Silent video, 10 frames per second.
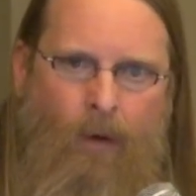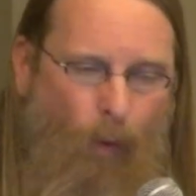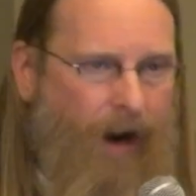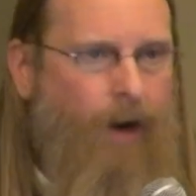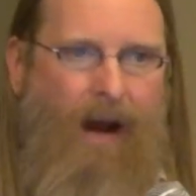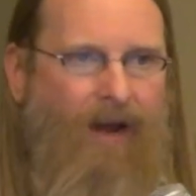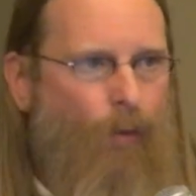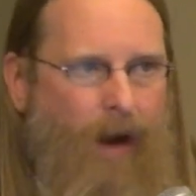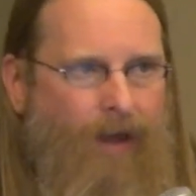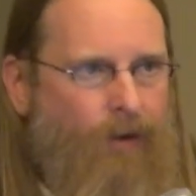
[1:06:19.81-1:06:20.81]
Where, by the
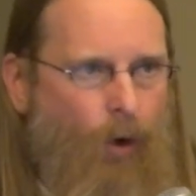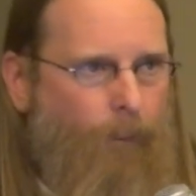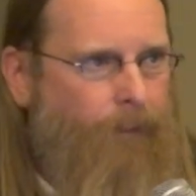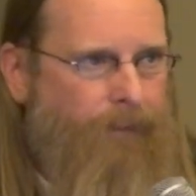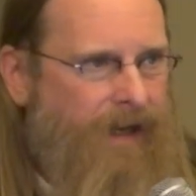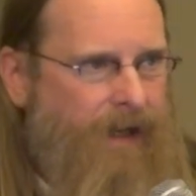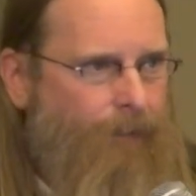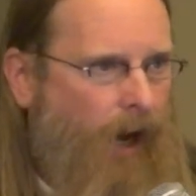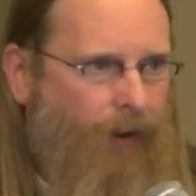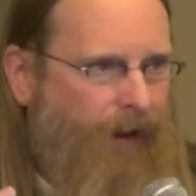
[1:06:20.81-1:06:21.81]
way, the corporate media
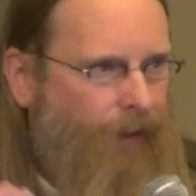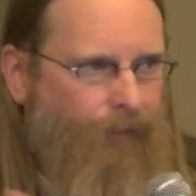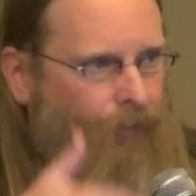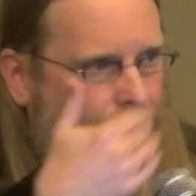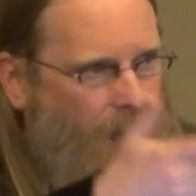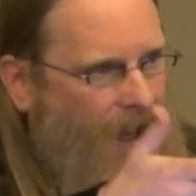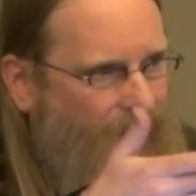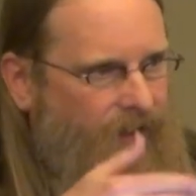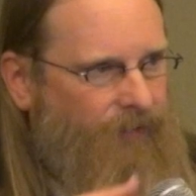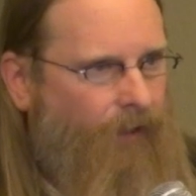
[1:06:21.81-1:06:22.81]
moderators are not
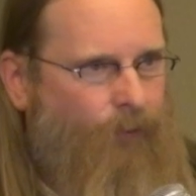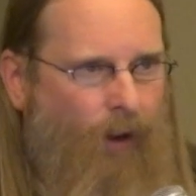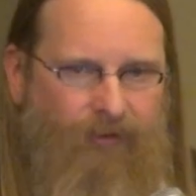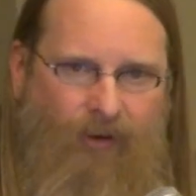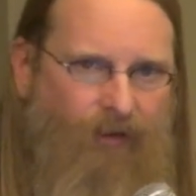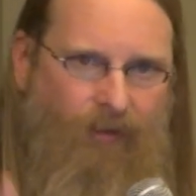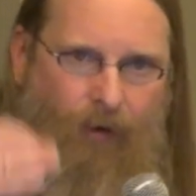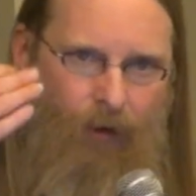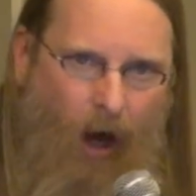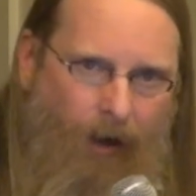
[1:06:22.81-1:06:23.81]
asking tough questions and
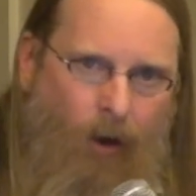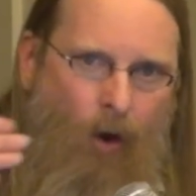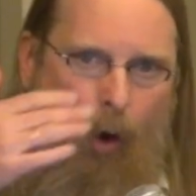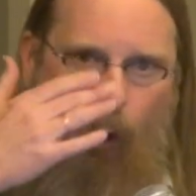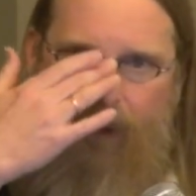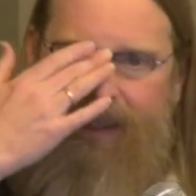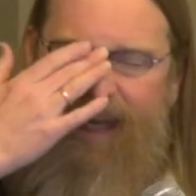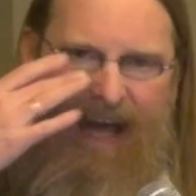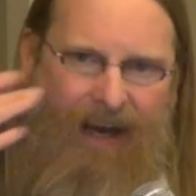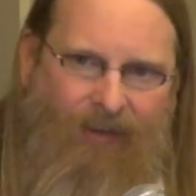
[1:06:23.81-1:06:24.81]
they're not holding
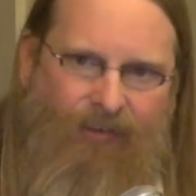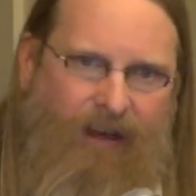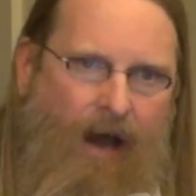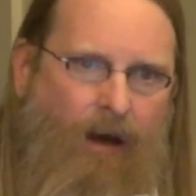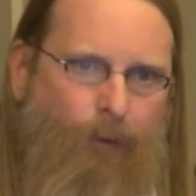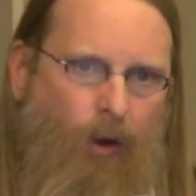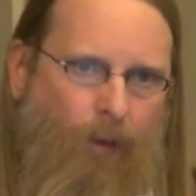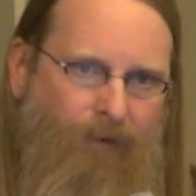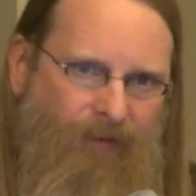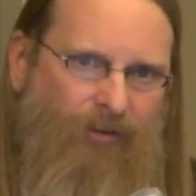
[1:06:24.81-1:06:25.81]
candidates accountable
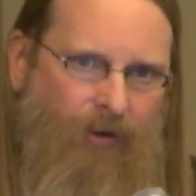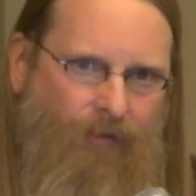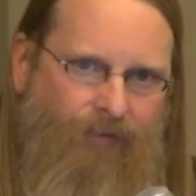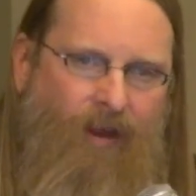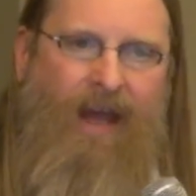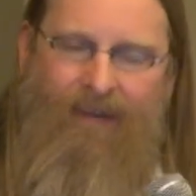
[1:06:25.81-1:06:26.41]
on positions.